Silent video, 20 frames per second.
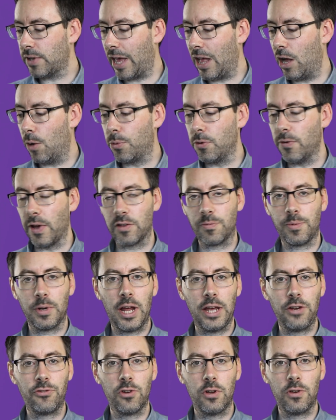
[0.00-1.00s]
help your
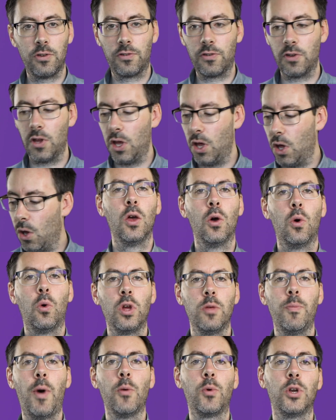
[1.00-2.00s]
explanations, or
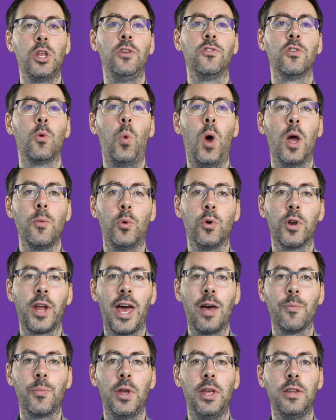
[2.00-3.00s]
you might want to use a whiteboard
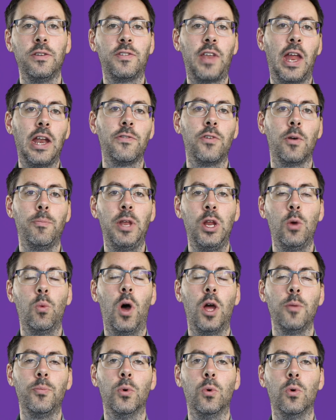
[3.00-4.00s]
app instead of a mini
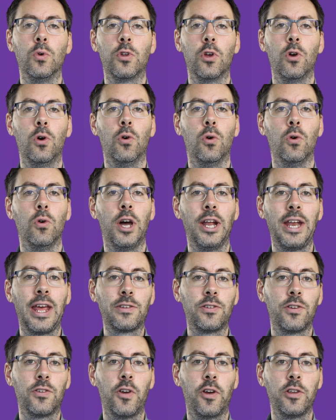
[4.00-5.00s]
whiteboard or an
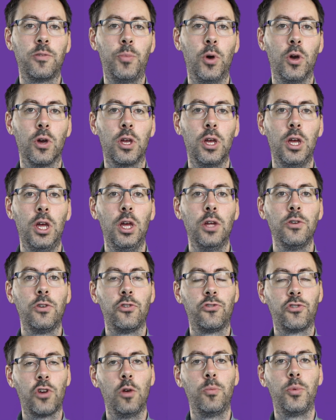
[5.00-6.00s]
exercise book to
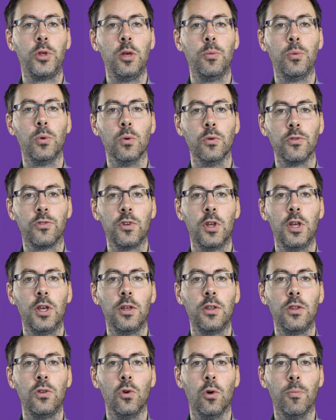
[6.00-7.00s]
show pupils
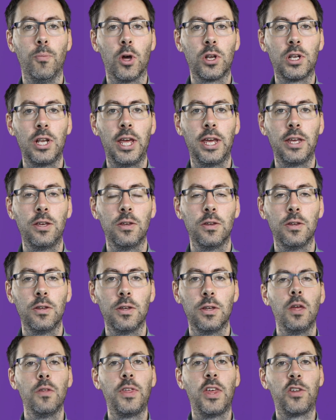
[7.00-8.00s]
your modelling.
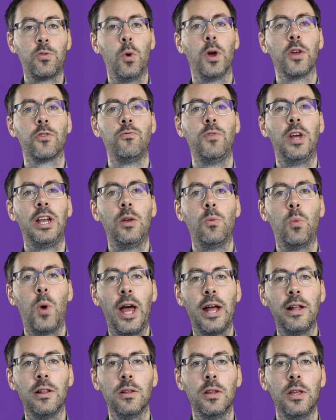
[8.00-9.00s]
This works really
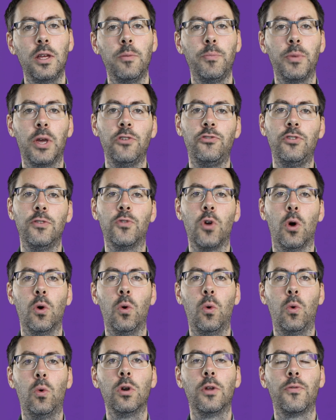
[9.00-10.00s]
well because you've got
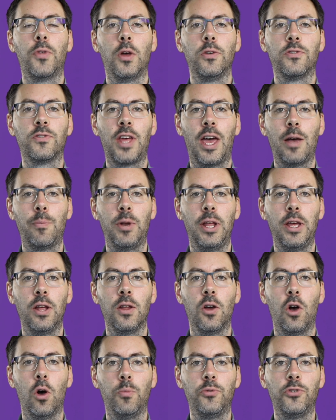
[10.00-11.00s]
all of those tablet
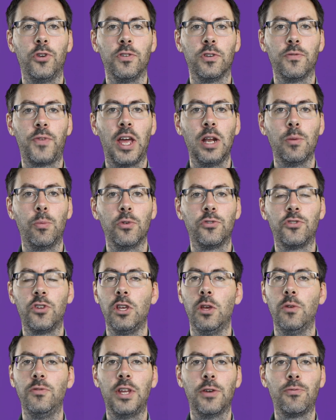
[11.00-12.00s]
options available to
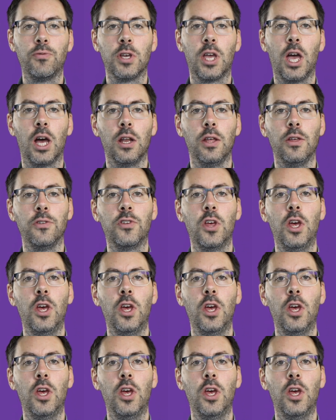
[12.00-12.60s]
you, different colours.